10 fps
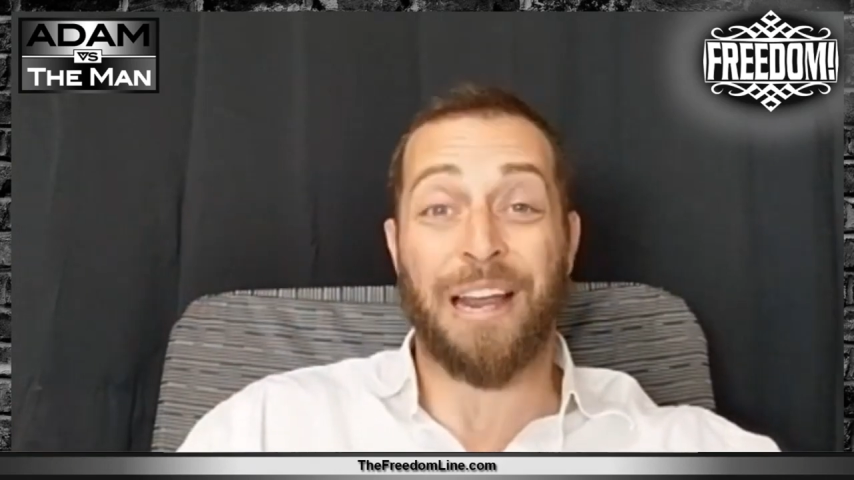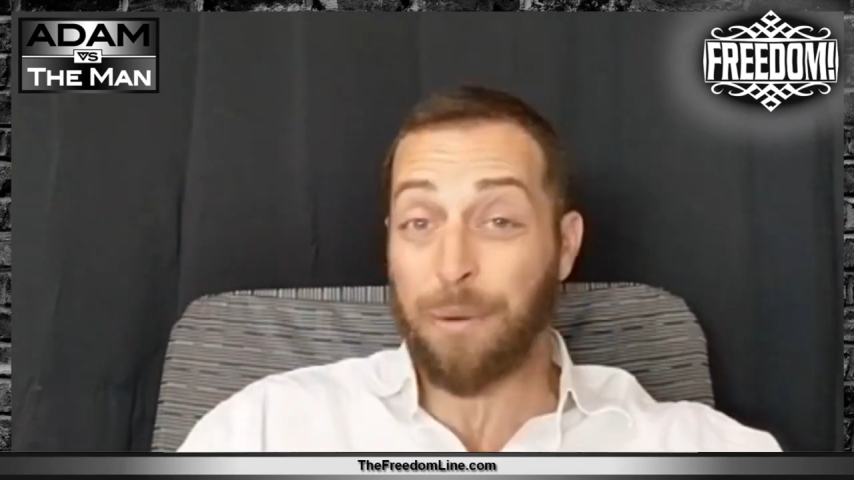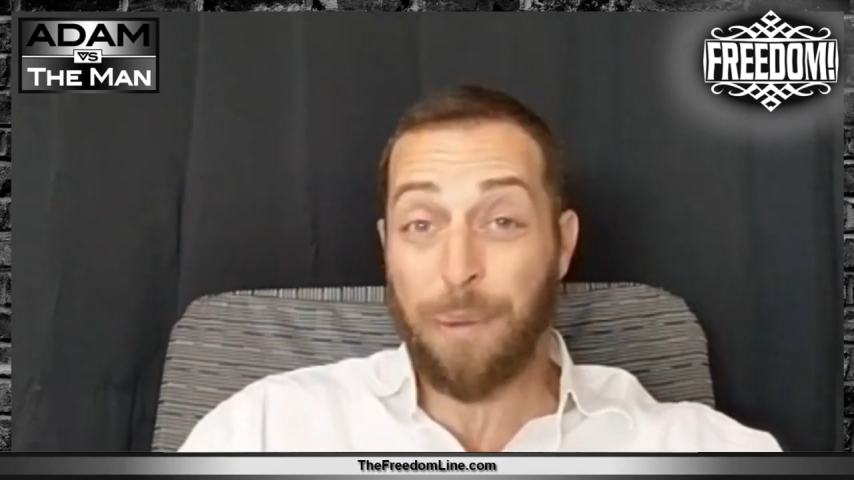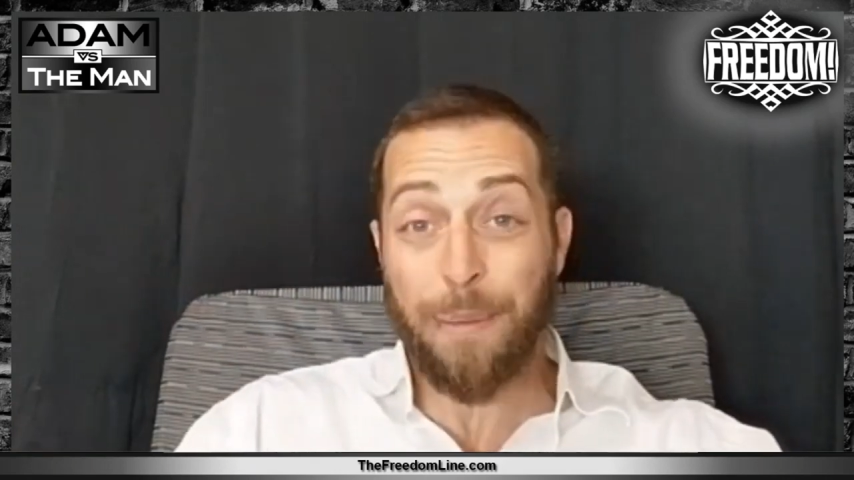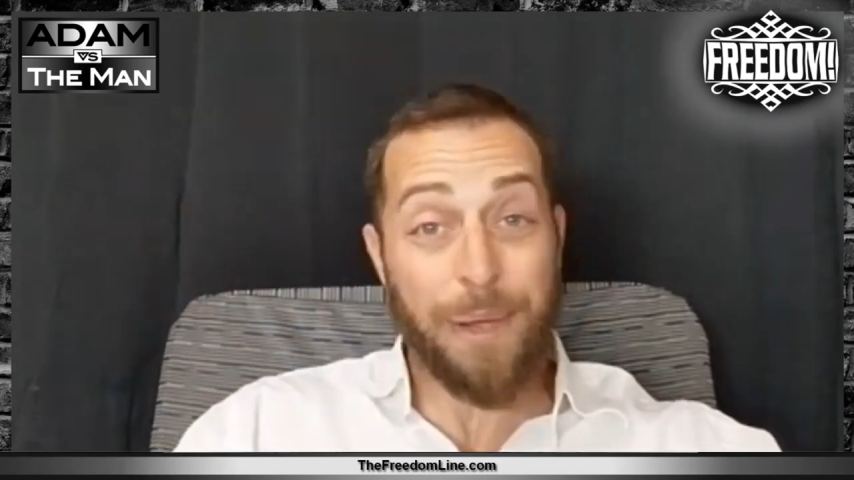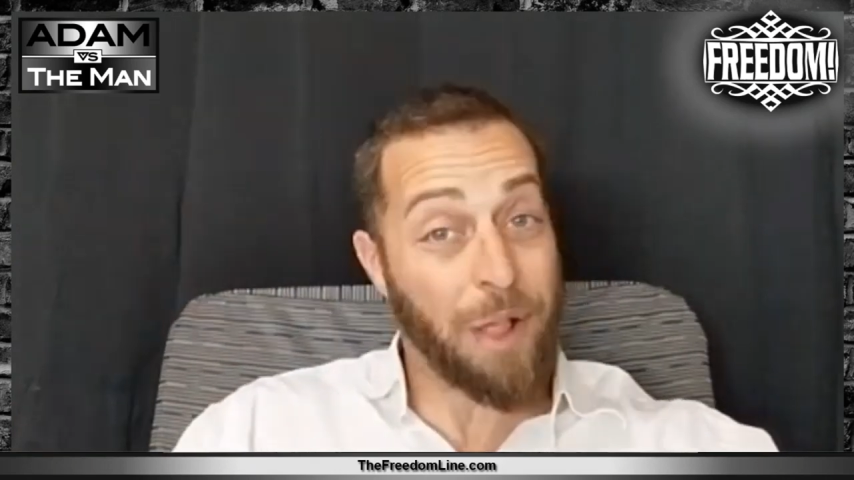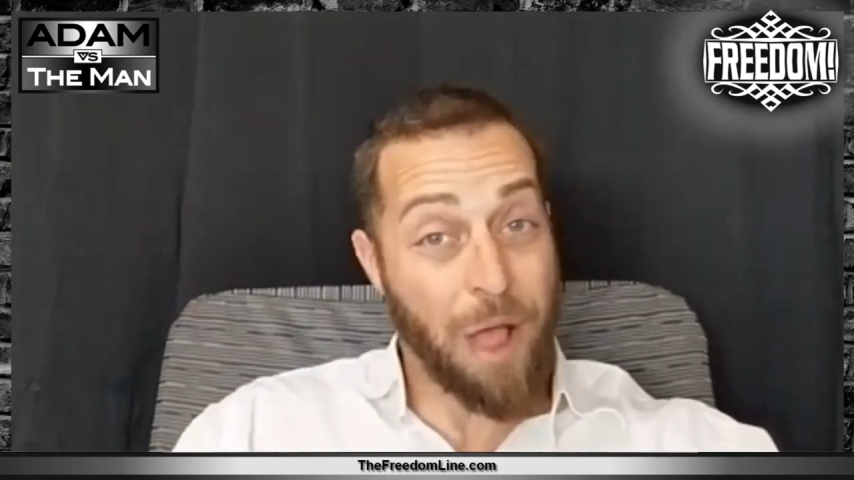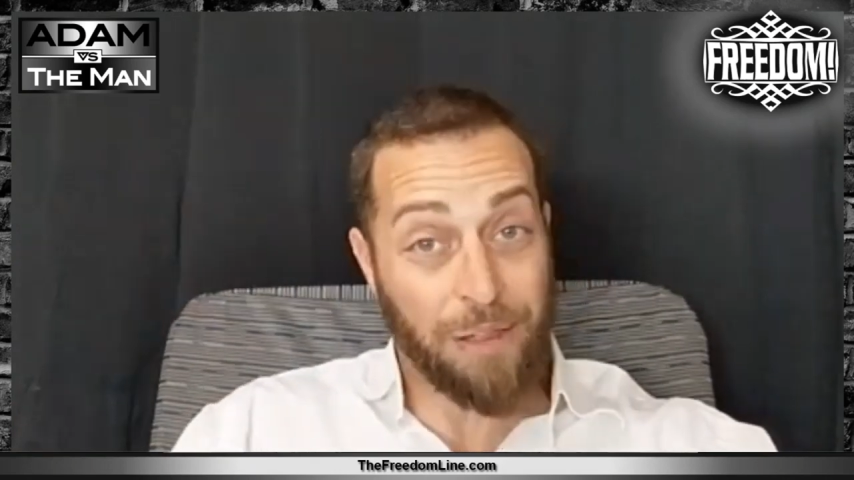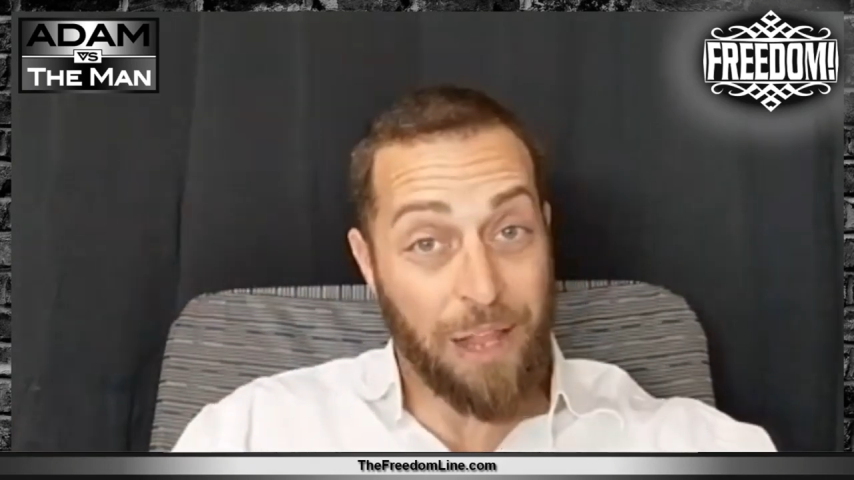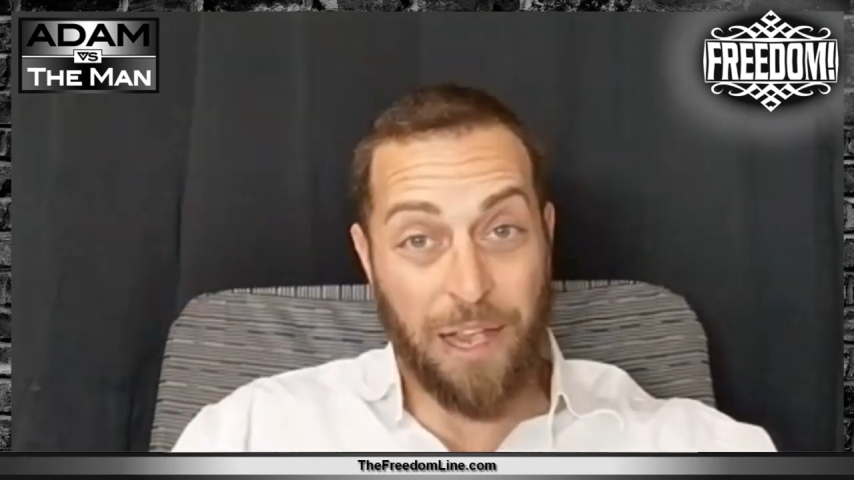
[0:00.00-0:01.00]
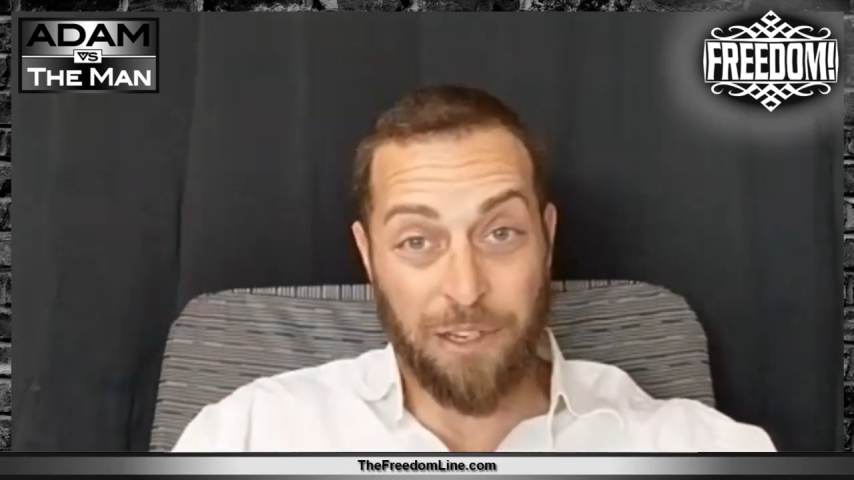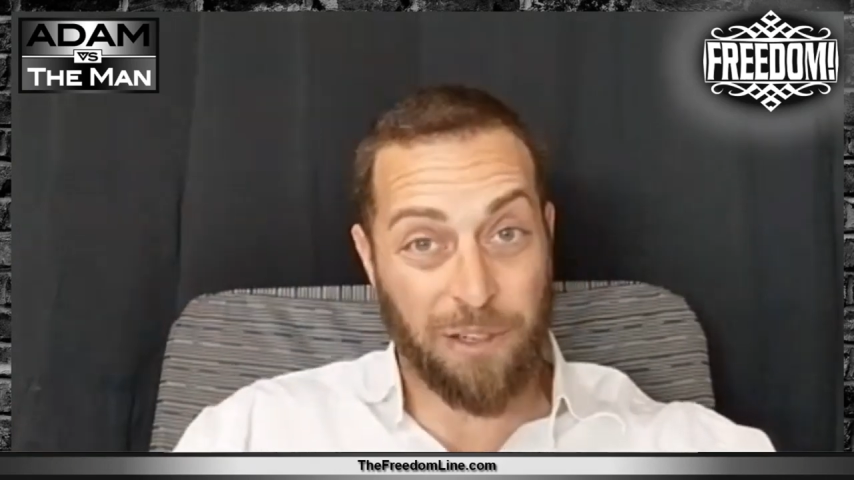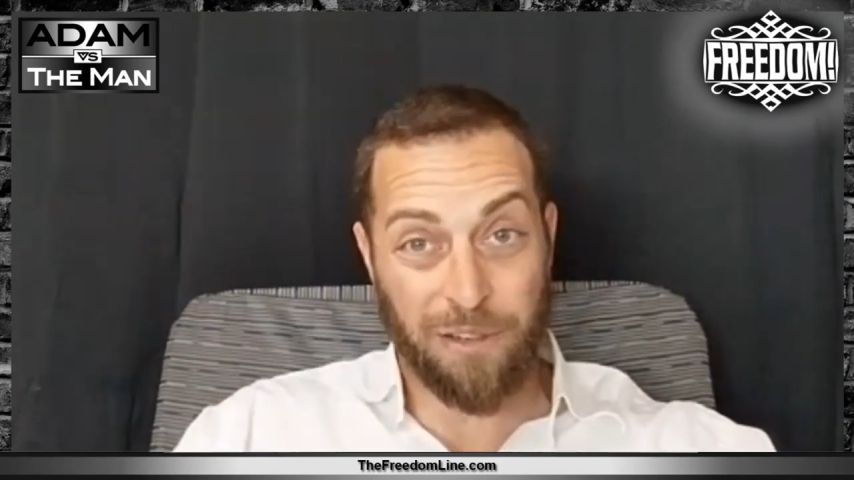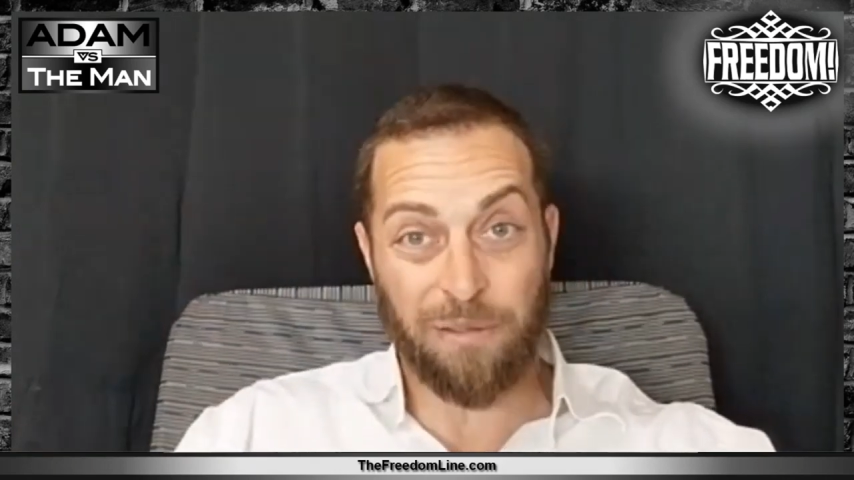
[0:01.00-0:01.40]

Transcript: and maybe a lot less.